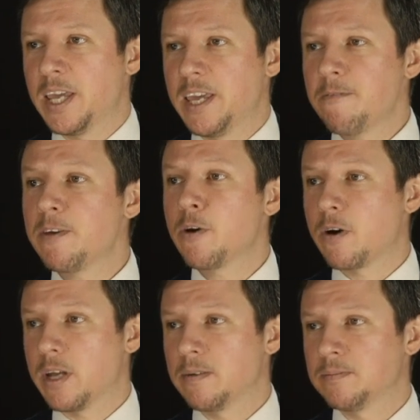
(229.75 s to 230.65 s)
If we
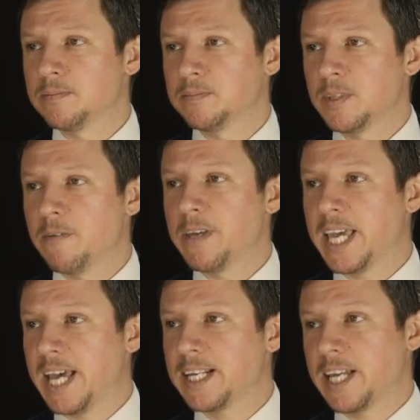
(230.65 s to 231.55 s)
hurry, we
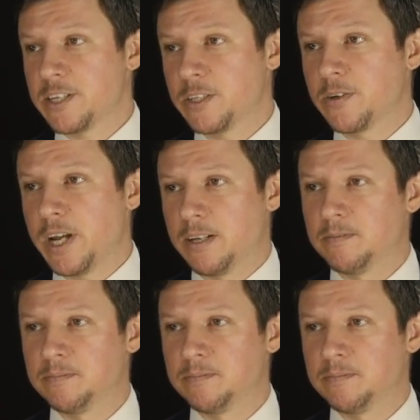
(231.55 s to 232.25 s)
can catch the train.